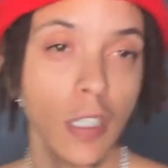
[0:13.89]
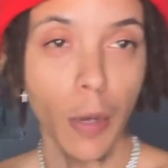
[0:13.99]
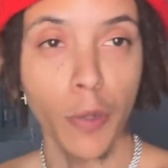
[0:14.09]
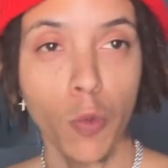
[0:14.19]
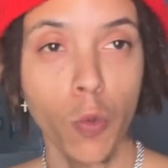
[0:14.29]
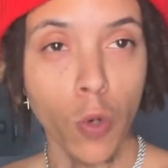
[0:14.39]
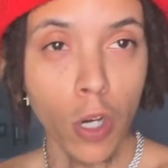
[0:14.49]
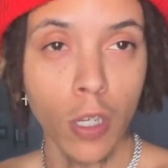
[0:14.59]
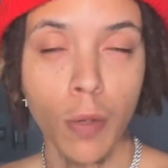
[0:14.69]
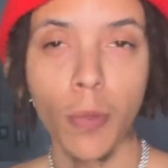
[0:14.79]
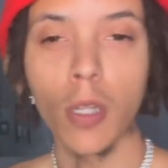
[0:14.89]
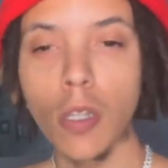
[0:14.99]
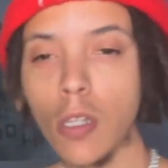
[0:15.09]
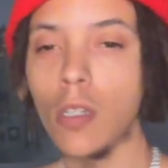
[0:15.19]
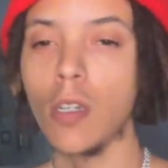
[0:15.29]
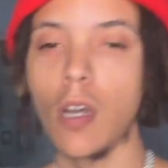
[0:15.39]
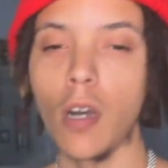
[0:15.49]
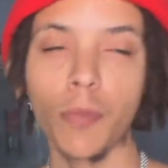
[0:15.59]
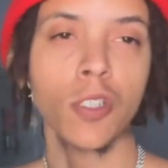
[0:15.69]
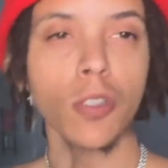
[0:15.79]
I've been working, but look,
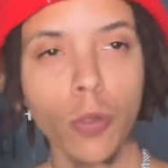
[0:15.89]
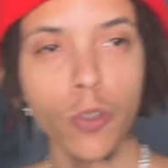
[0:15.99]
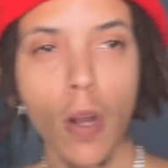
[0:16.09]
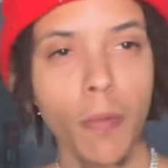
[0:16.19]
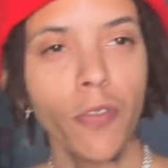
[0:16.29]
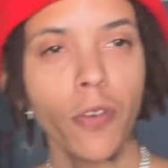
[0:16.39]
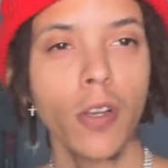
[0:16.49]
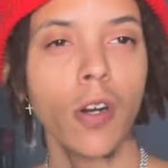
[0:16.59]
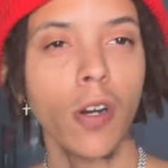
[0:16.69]
I'm still dropping for y'all.